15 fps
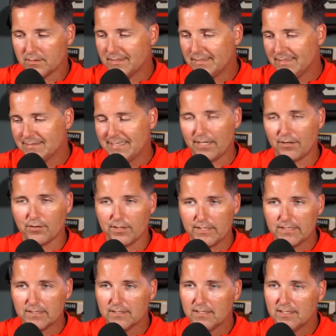integrity
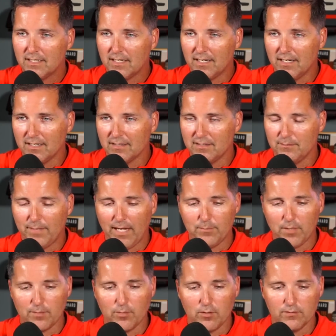uh, than Matt
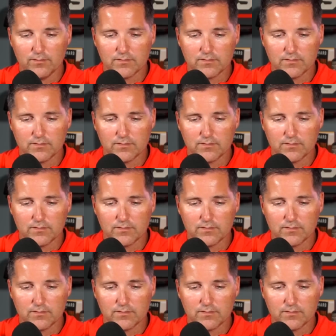McMullen.